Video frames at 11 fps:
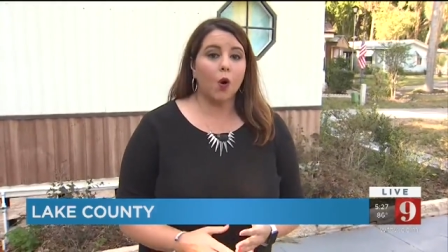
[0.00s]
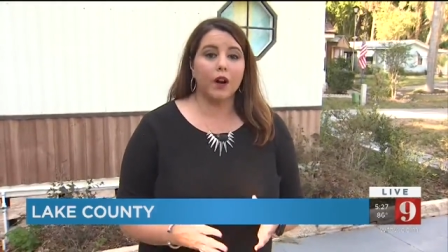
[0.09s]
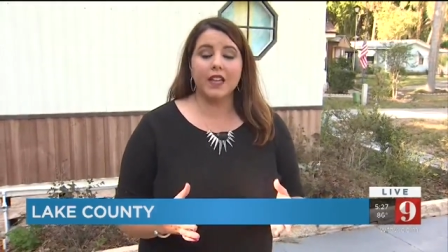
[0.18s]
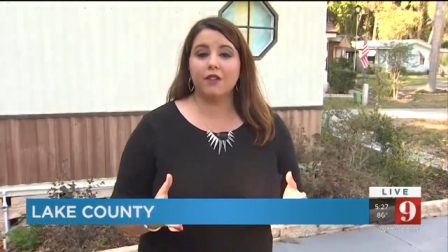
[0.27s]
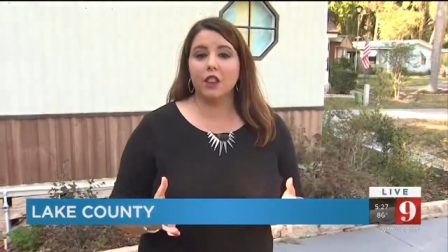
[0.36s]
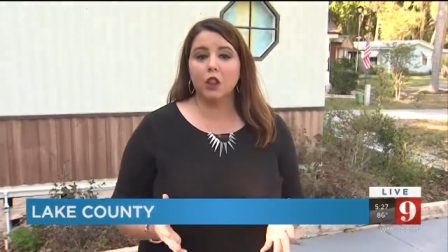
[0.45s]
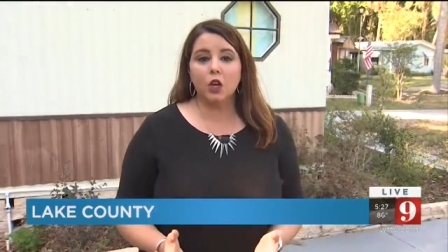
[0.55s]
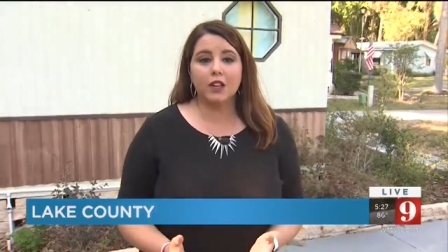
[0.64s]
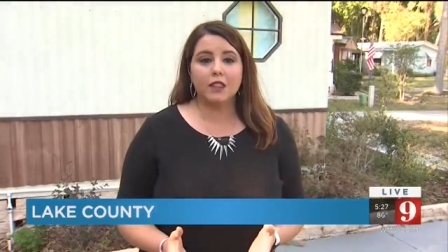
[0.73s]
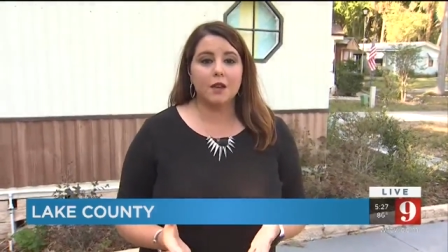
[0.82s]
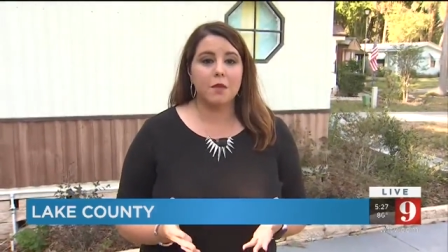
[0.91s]
or even
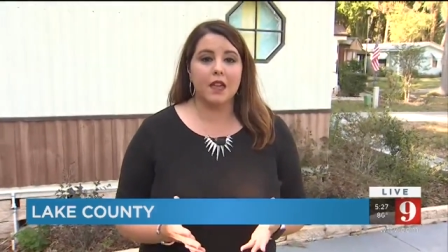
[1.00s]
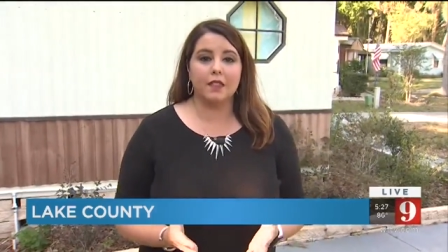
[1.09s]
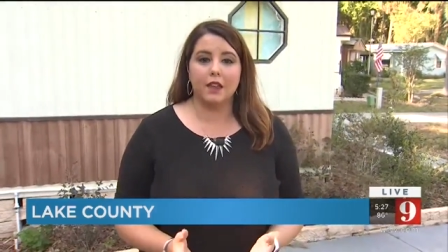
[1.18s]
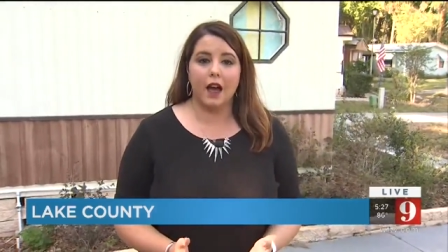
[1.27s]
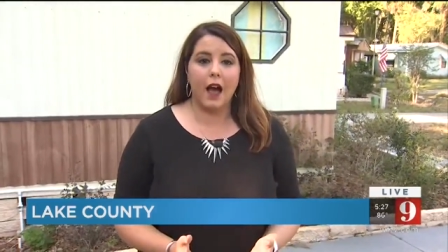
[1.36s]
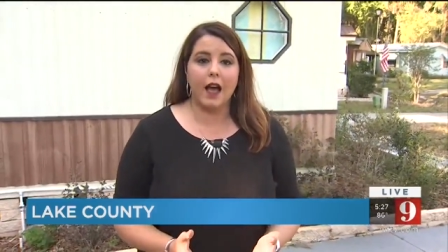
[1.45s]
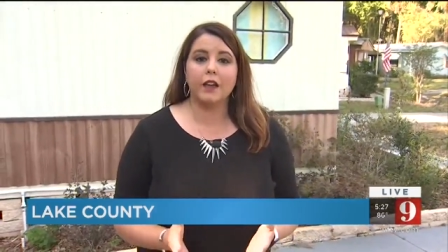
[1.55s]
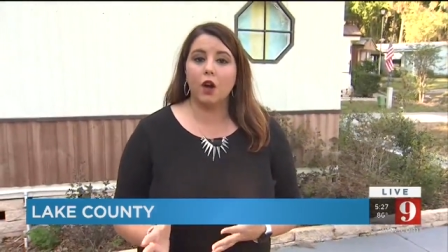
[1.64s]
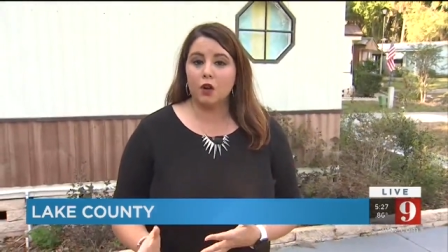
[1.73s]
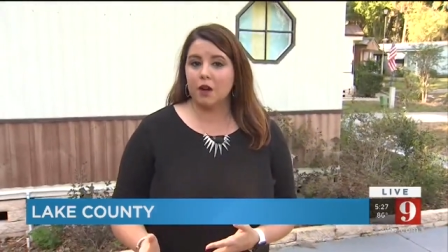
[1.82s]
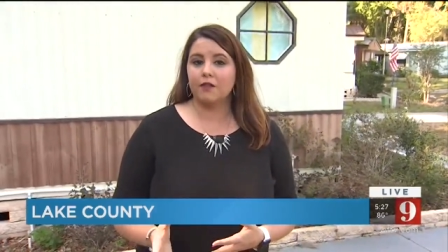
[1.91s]
look them in the eye.
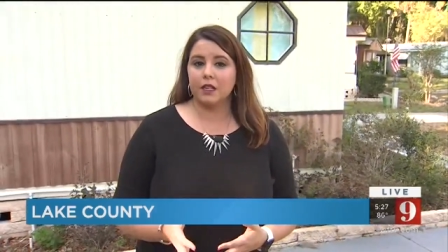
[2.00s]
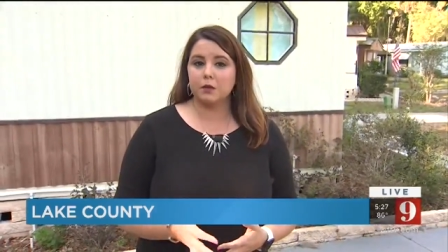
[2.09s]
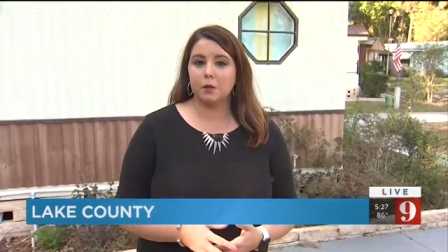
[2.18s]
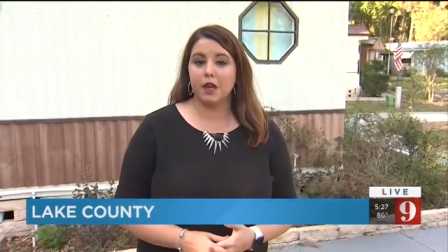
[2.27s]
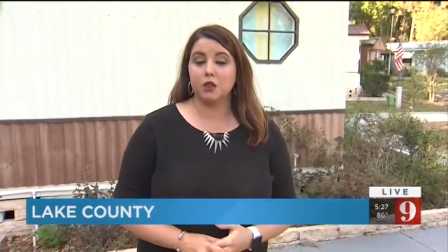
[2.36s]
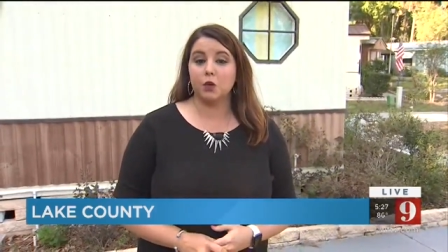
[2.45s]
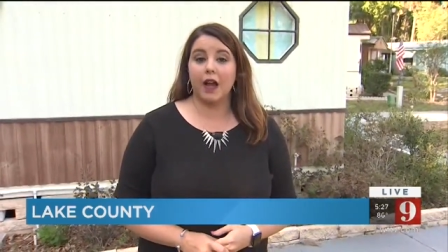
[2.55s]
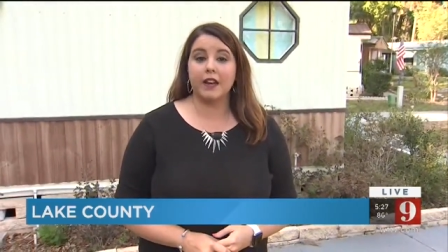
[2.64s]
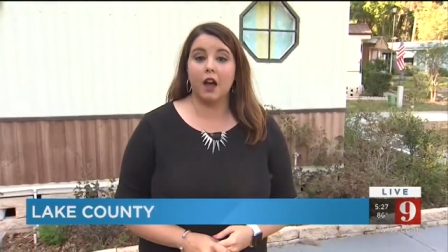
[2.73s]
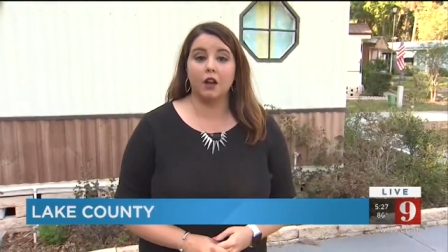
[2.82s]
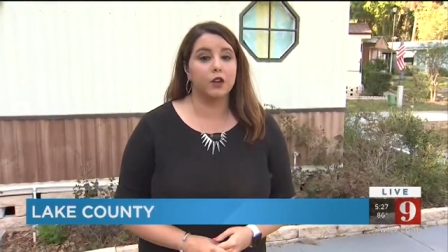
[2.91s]
Go to my Facebook page
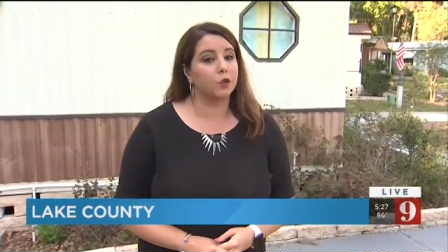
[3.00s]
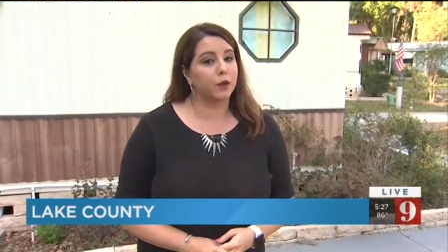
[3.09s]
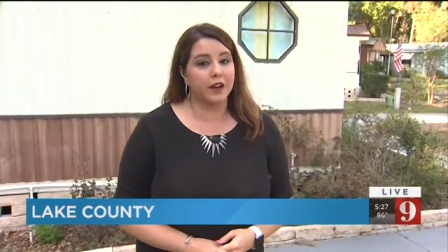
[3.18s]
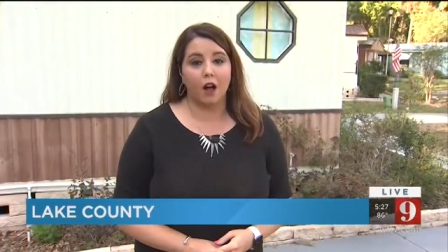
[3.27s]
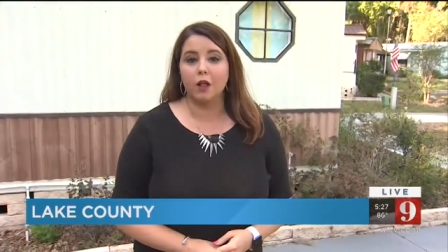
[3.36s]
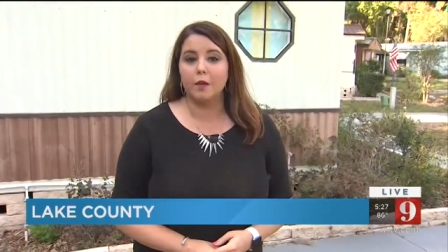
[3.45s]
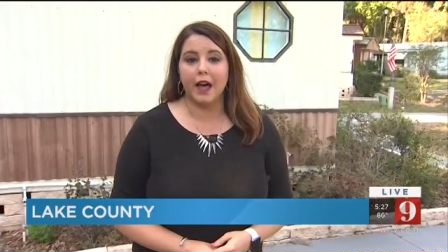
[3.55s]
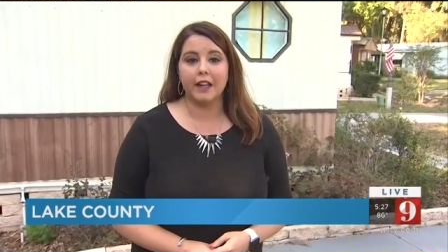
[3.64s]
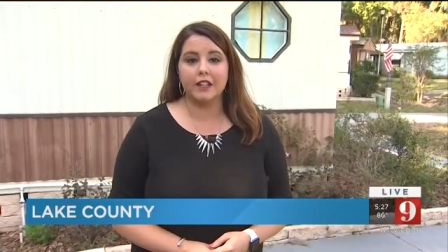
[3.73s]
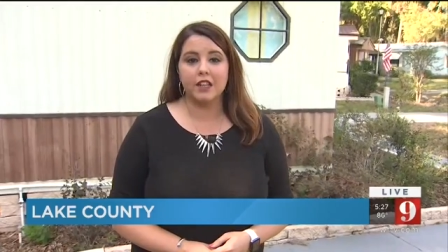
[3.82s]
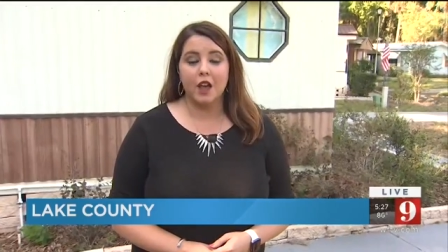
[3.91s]
right now and you can read all
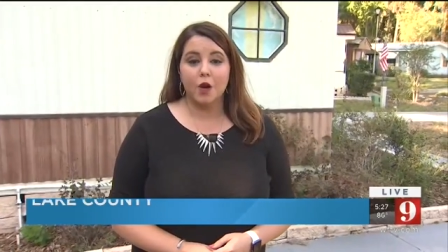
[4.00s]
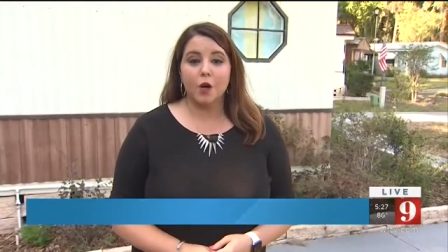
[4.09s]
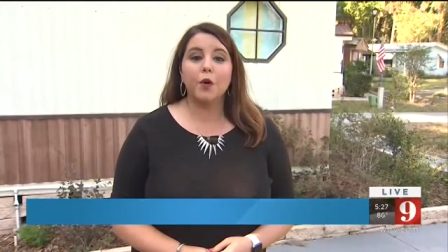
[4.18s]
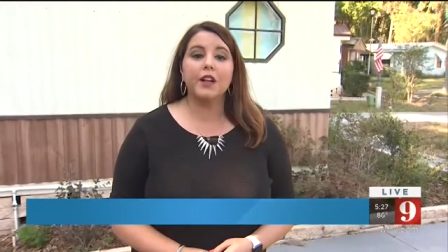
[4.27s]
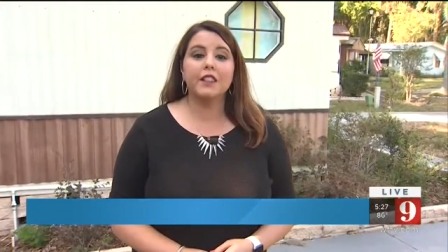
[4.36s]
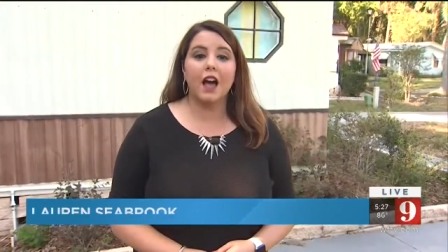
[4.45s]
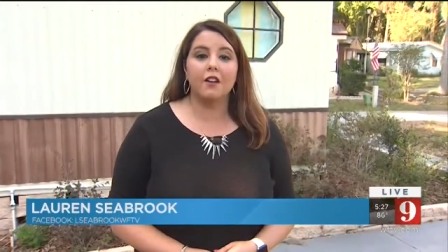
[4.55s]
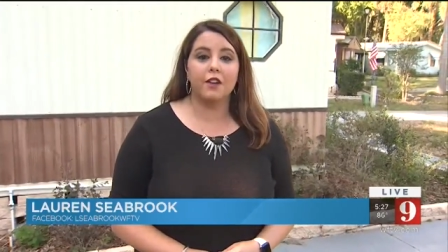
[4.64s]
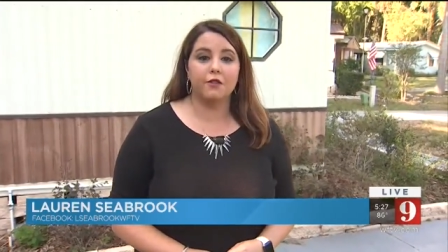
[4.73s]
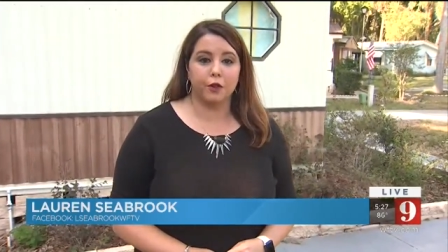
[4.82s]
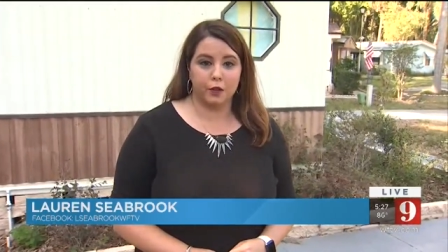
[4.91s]
about it. Reporting
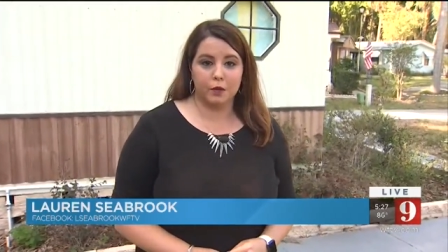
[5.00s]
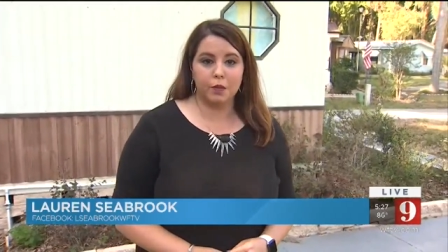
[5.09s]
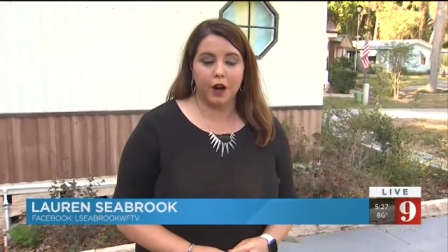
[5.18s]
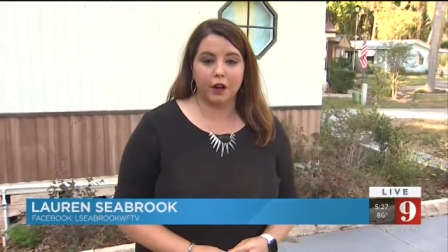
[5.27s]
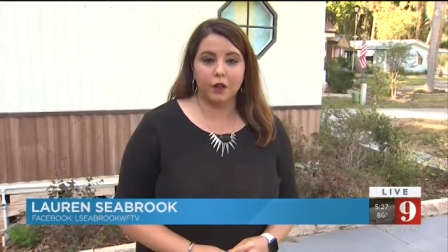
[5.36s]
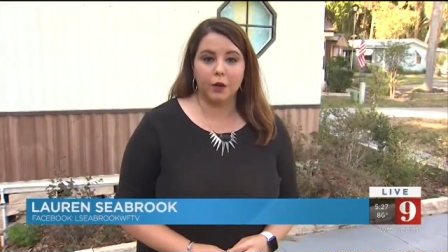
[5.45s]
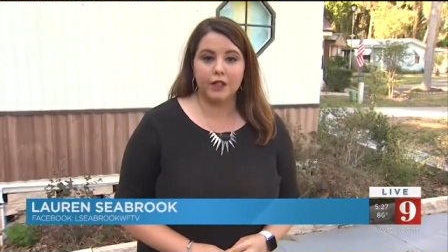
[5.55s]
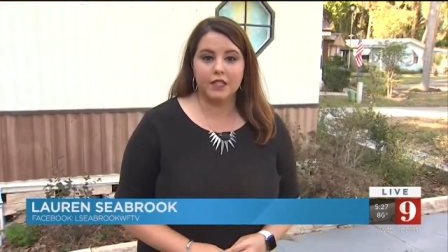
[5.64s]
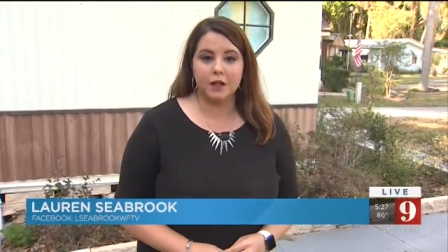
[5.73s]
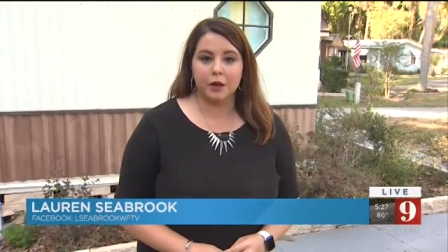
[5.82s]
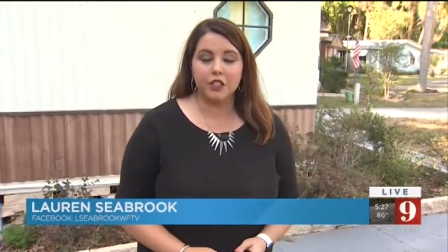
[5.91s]
live in Fruitland Park,
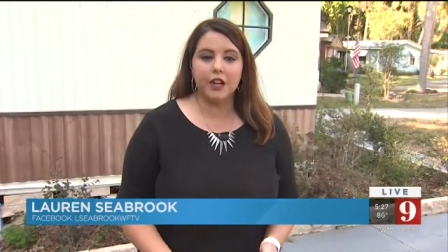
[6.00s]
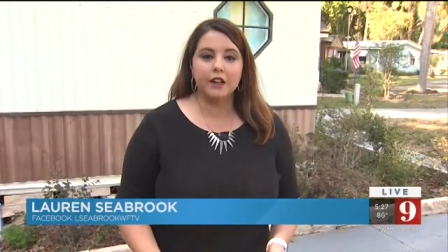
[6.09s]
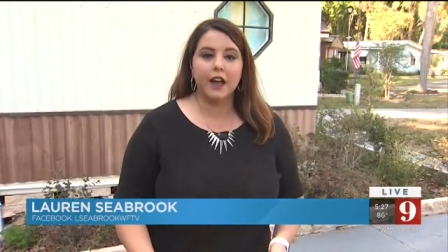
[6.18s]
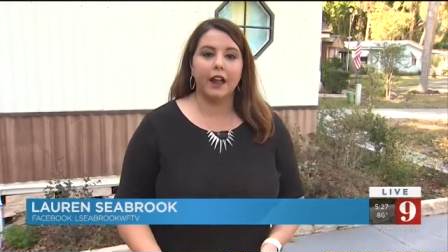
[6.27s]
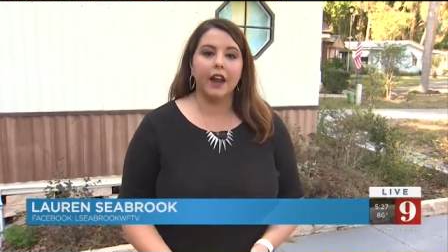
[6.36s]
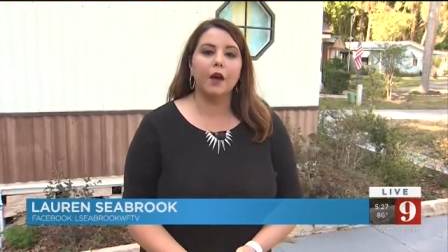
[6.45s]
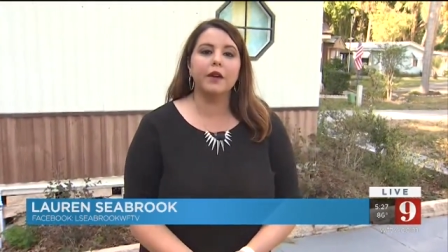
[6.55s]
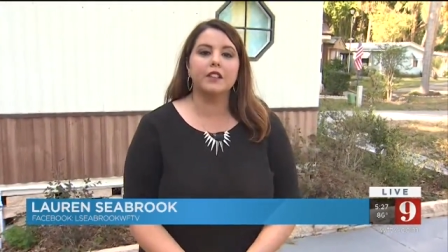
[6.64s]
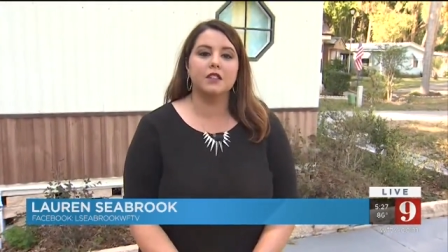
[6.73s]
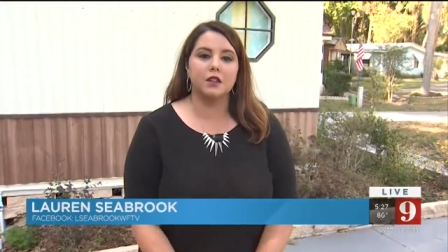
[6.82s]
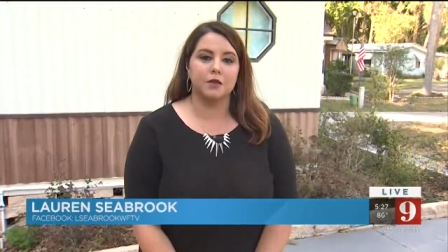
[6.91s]
Lauren Seabrook, Channel 9 Eyewitness